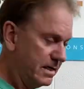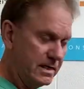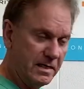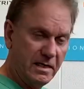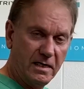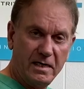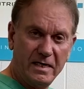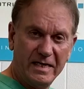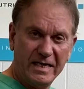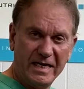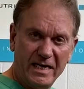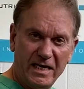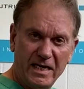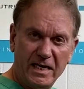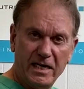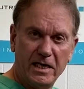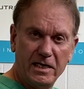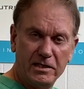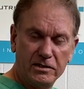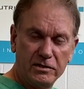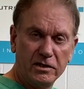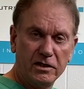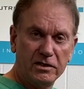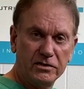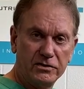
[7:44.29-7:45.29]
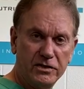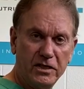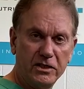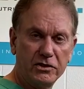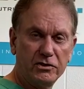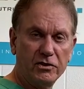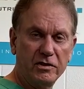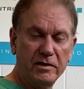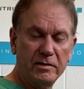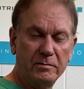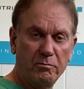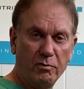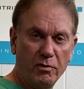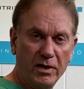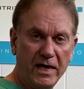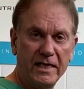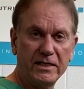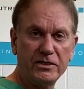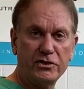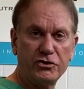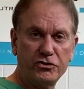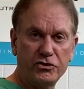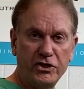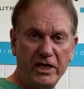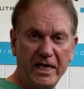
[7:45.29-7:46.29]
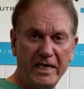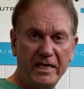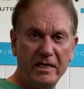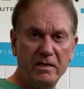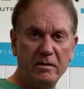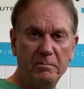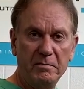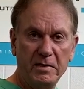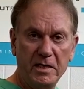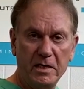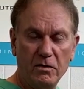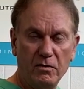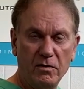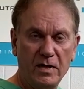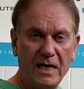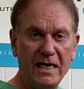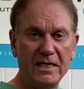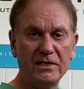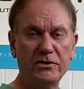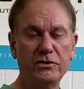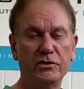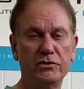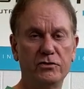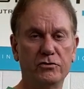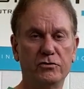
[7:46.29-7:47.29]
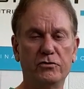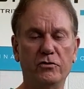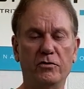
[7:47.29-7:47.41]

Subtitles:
And it is essentially branched chain amino acids.